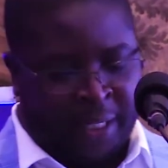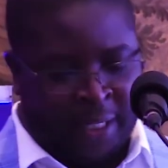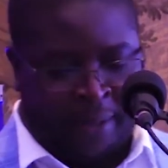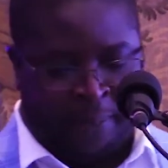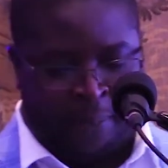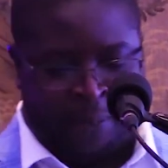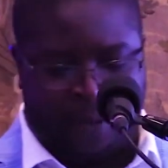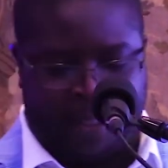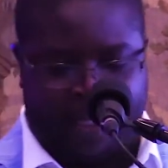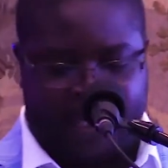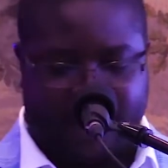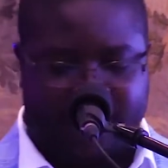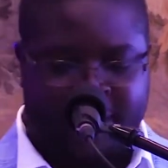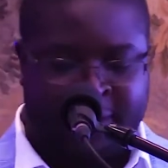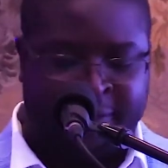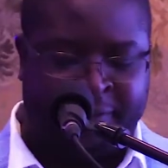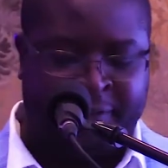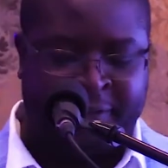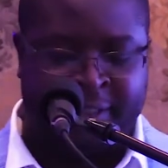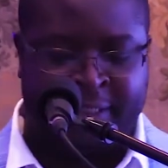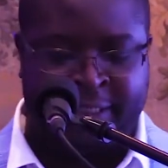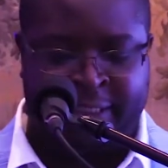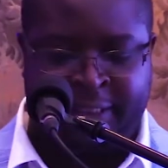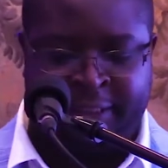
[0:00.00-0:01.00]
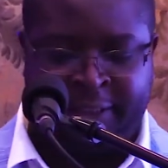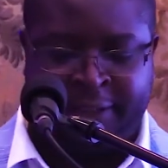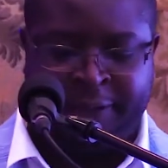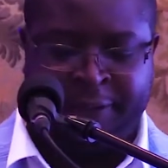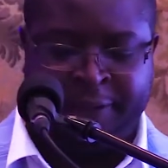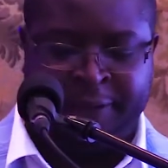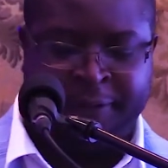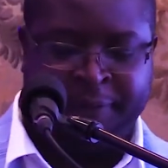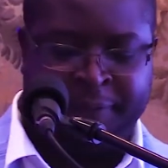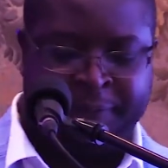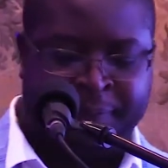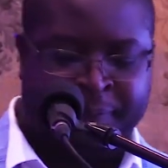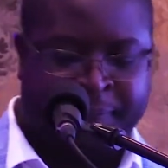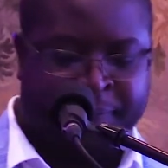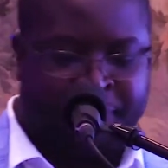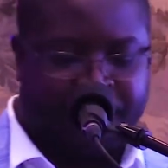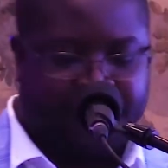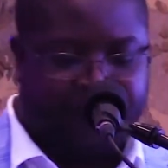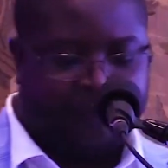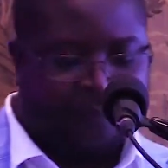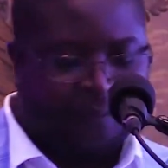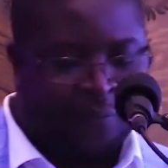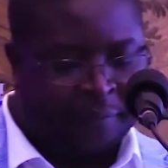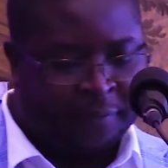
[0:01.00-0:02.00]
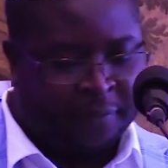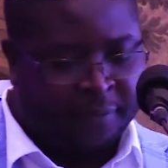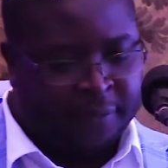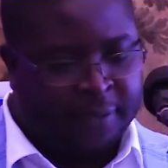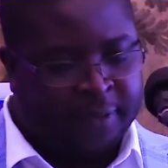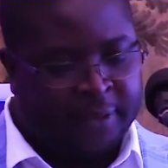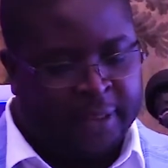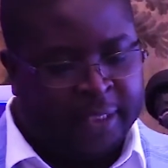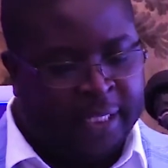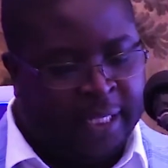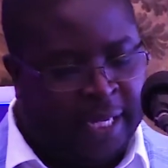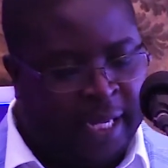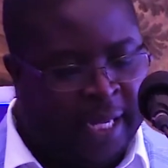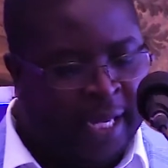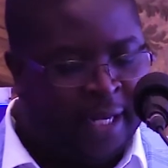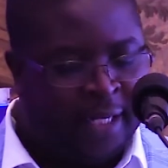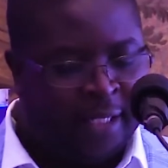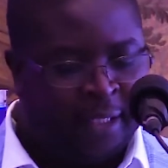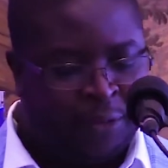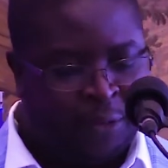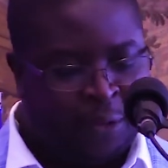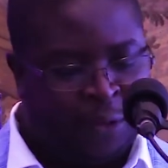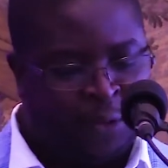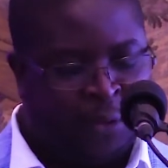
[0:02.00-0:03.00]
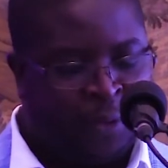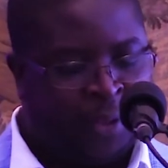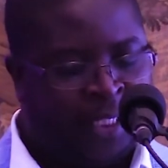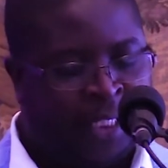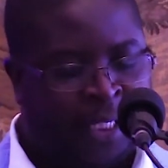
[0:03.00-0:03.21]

worker productivity, and also